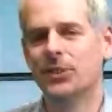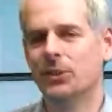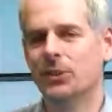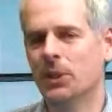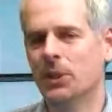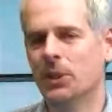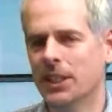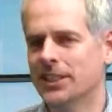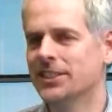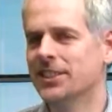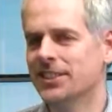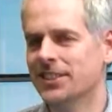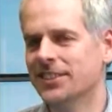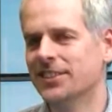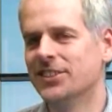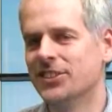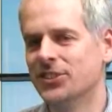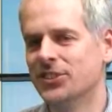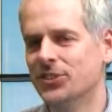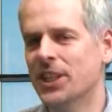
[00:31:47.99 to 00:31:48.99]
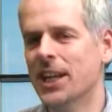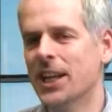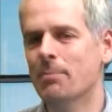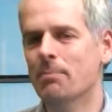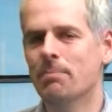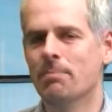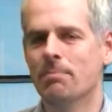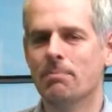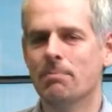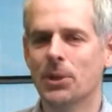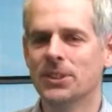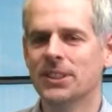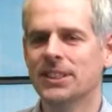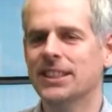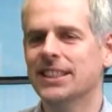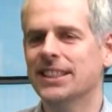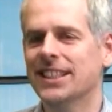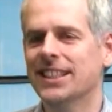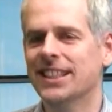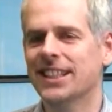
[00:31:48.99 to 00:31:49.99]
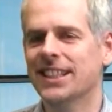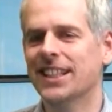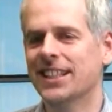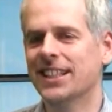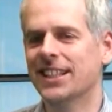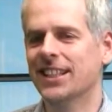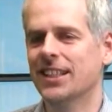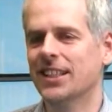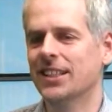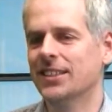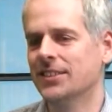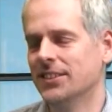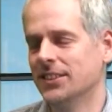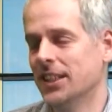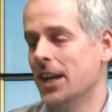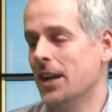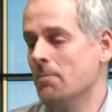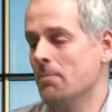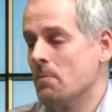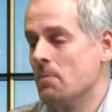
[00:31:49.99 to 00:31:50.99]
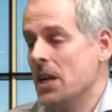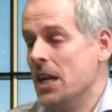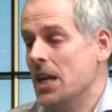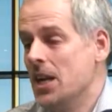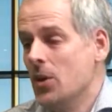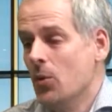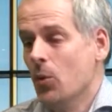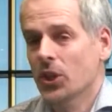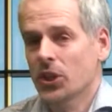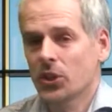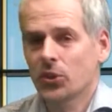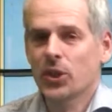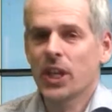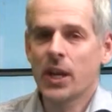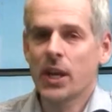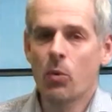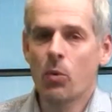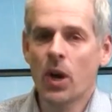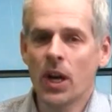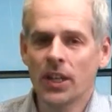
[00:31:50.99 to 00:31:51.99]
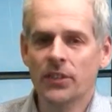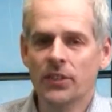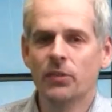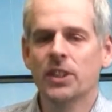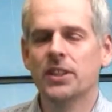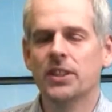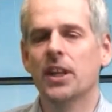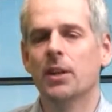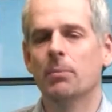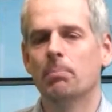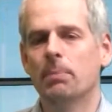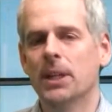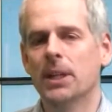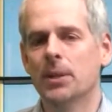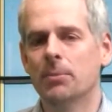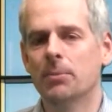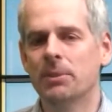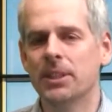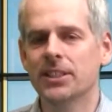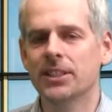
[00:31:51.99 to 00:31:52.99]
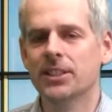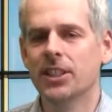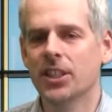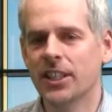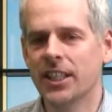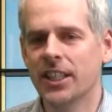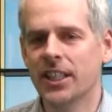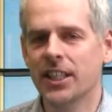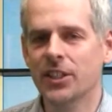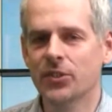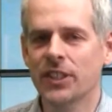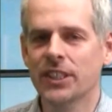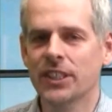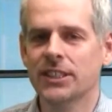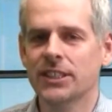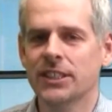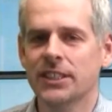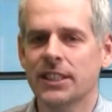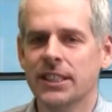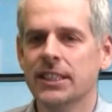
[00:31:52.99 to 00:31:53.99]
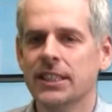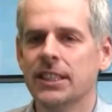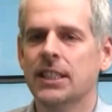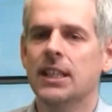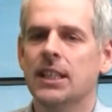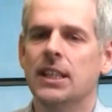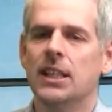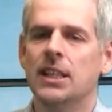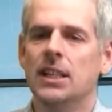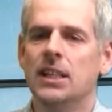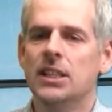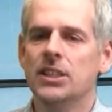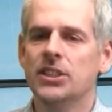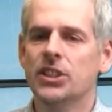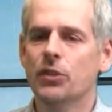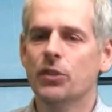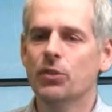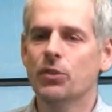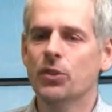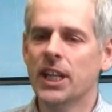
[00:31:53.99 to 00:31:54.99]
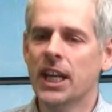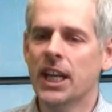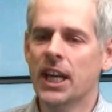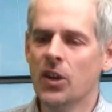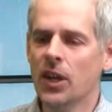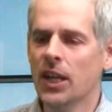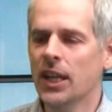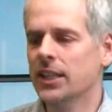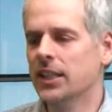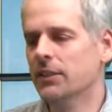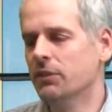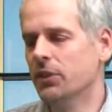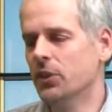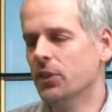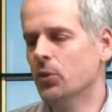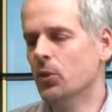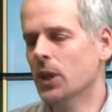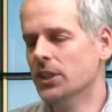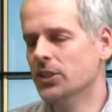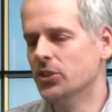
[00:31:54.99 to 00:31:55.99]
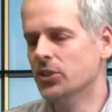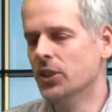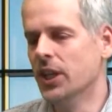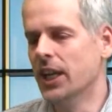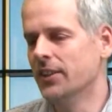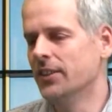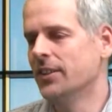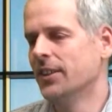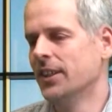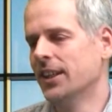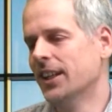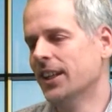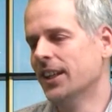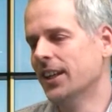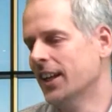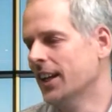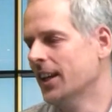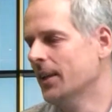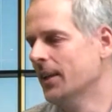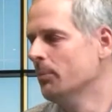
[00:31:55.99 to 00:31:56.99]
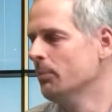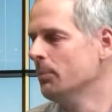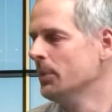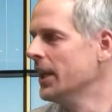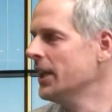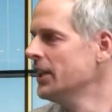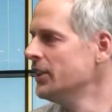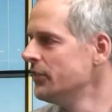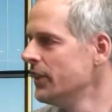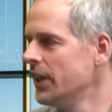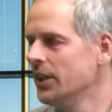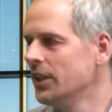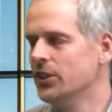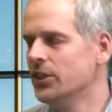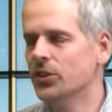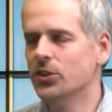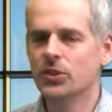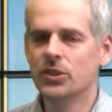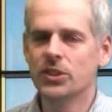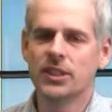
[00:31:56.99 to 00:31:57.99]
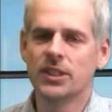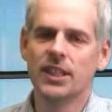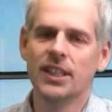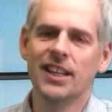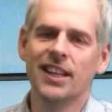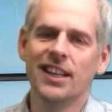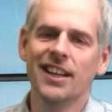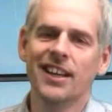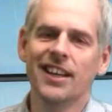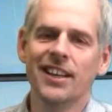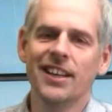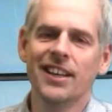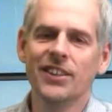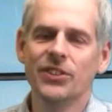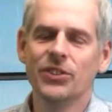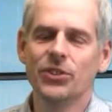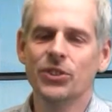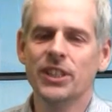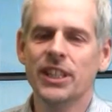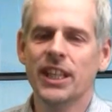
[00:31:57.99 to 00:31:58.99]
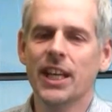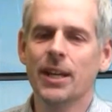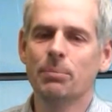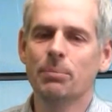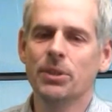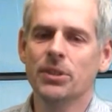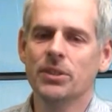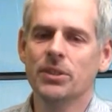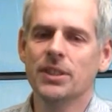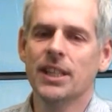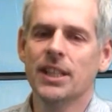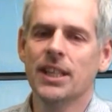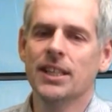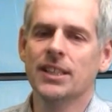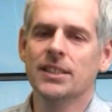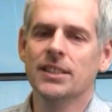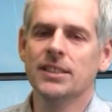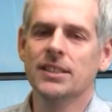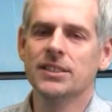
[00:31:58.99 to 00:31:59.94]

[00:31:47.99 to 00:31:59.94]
listen to them mostly. What do they want? What parameters are they interested in? So for now, like if you want to add pH values to the app, it's the